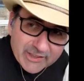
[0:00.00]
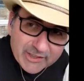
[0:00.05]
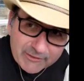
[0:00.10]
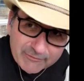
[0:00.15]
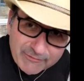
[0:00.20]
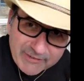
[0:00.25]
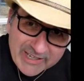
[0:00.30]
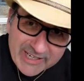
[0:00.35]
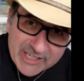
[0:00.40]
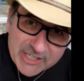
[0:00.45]

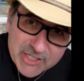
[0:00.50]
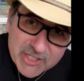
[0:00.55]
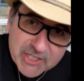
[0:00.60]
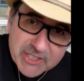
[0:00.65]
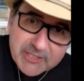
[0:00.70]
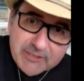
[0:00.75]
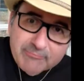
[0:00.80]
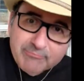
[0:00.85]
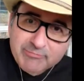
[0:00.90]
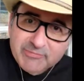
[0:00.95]
The
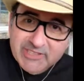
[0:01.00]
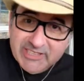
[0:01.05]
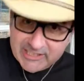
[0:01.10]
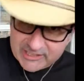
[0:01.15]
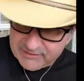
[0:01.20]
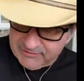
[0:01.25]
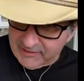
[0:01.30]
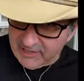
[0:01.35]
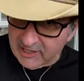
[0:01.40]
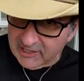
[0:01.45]
finish
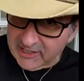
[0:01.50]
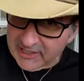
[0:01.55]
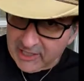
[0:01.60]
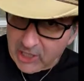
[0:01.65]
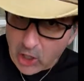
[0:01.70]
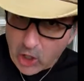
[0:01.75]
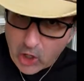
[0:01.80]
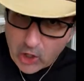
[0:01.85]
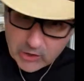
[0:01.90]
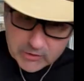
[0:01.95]
is fairly
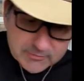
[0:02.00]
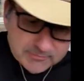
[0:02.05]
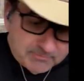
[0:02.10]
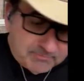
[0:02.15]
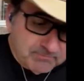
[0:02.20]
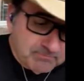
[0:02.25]
long.